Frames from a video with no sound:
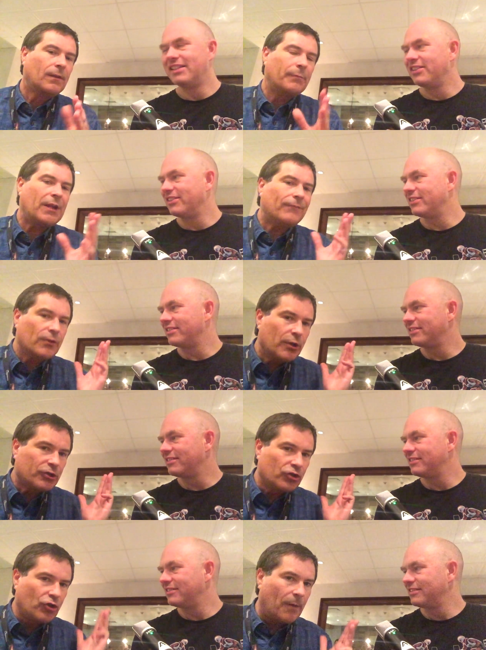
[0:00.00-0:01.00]
Speaker 1: But if you were
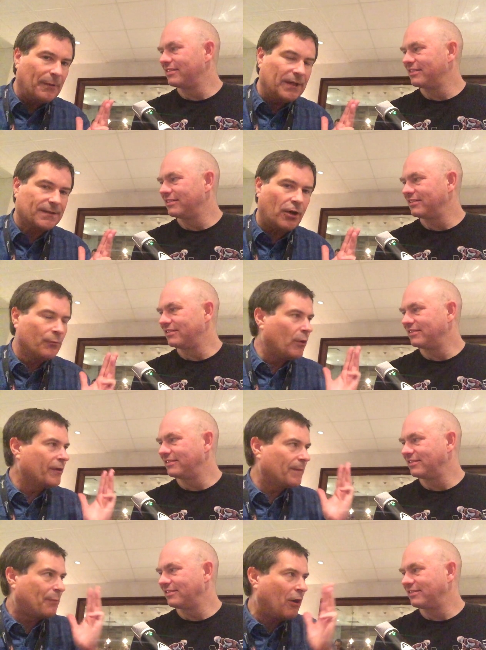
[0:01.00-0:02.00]
to drop it on one
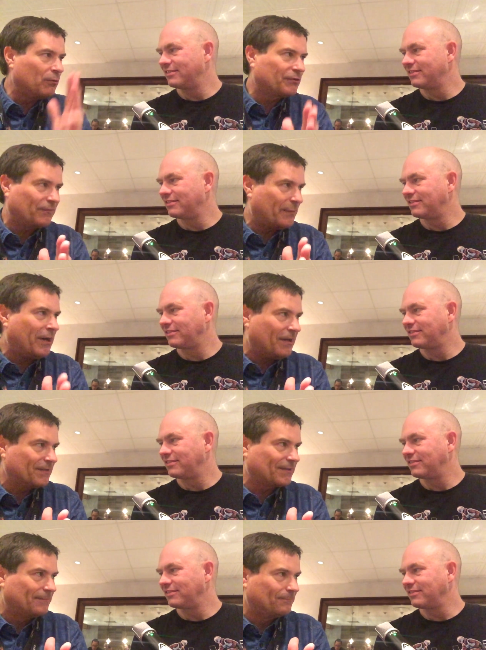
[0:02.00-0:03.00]
of the poles of
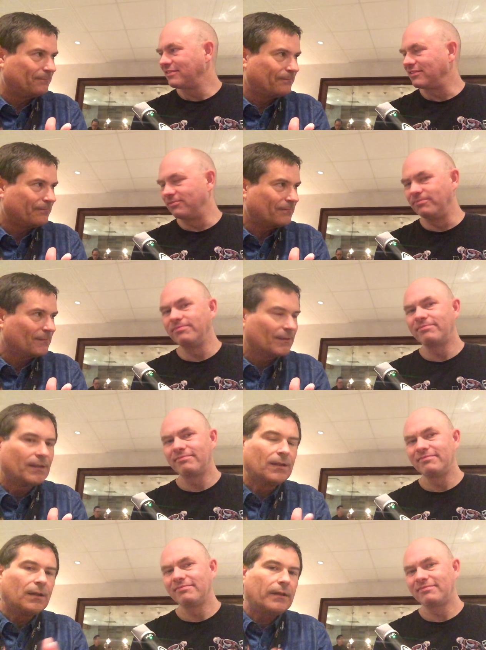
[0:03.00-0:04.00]
Mars,
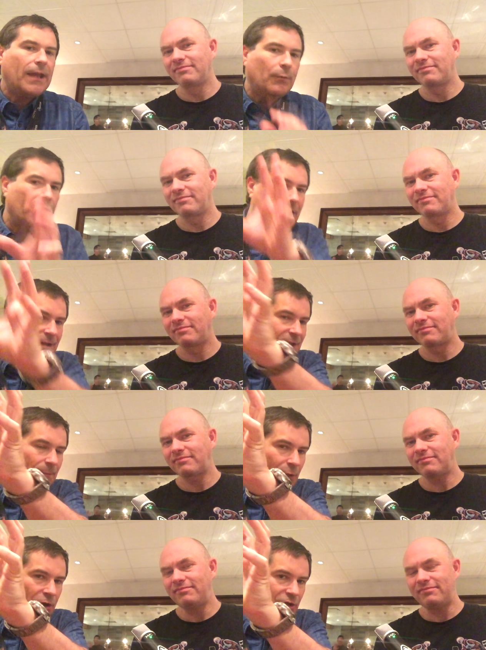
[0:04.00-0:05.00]
it would, as it
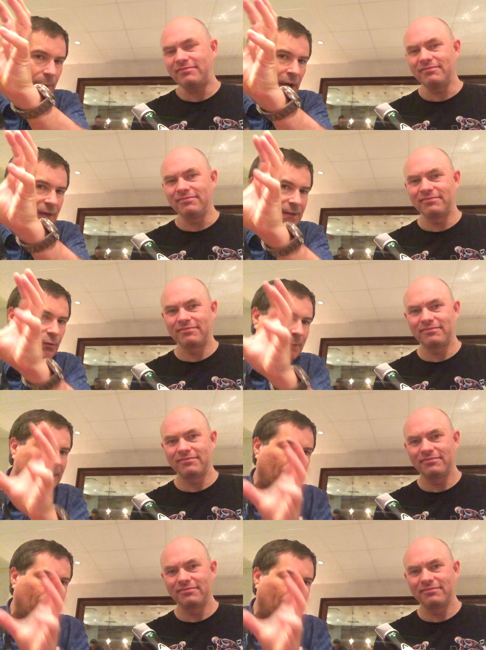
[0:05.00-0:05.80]
approached Mars, it would pick